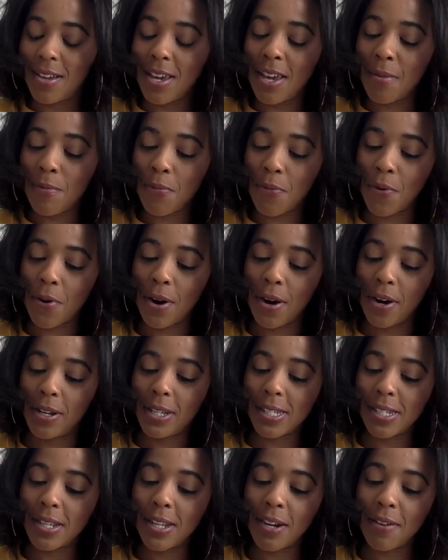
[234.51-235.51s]
Emperor.
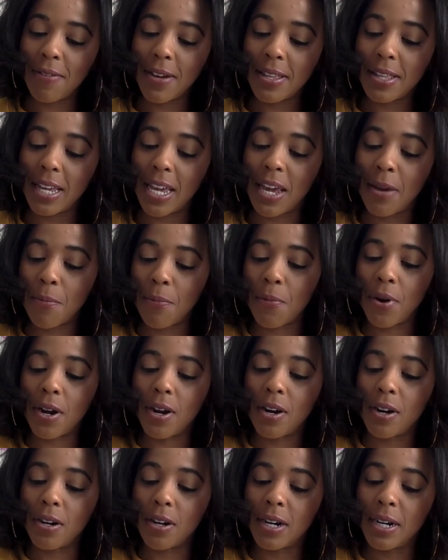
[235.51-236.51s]
Let's clarify the Emperor
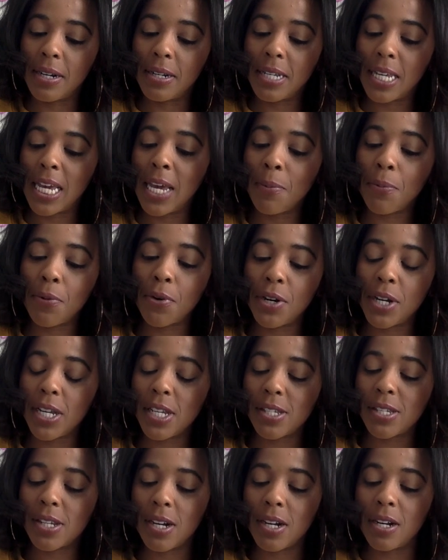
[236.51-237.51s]
card. Emperor
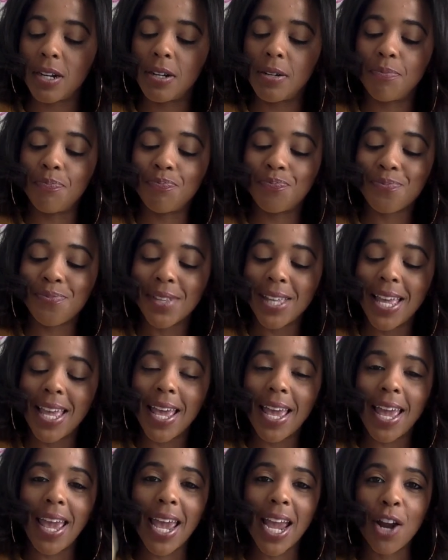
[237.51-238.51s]
is...
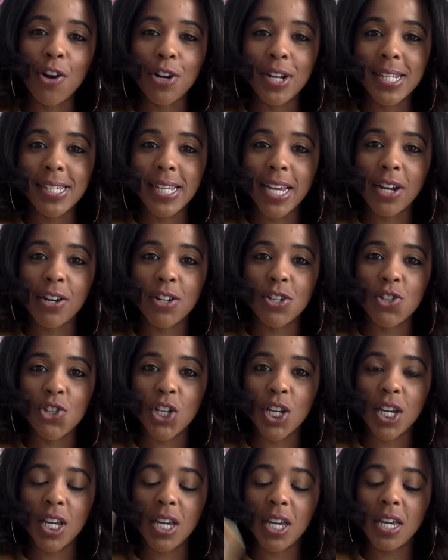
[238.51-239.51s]
Aries
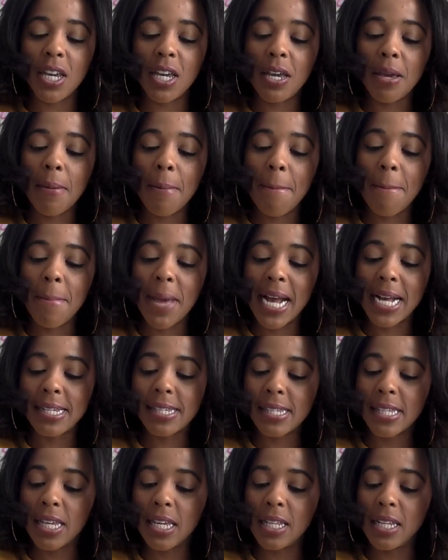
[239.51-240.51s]
energy,
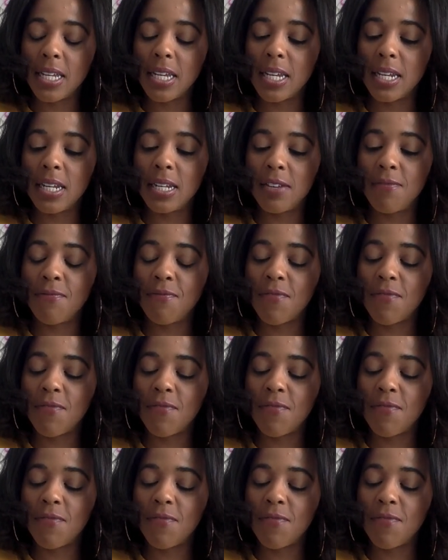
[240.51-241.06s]
masculine,